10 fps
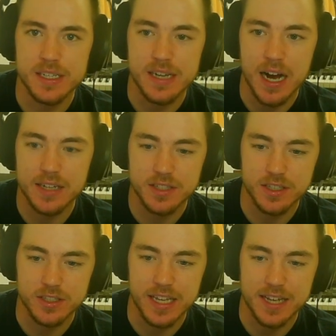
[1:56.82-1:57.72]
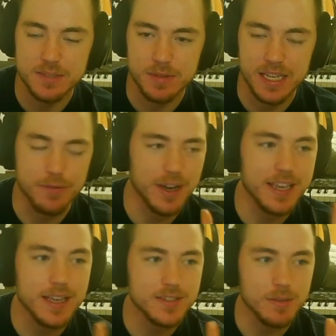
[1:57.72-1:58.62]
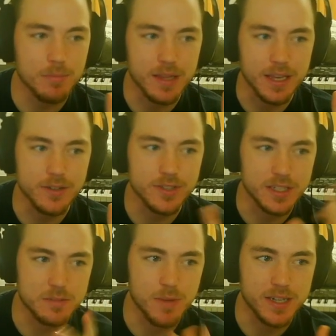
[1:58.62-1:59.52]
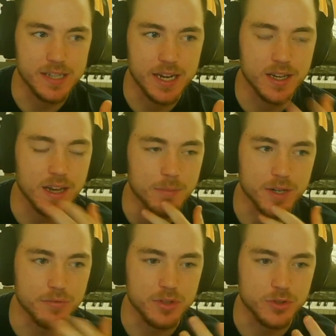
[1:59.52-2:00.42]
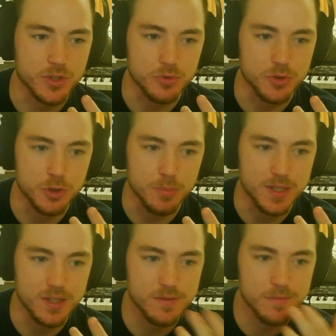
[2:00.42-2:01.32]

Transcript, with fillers: not to guess. Like, if I guess something else and it's Montana, I'm going to feel so stupid.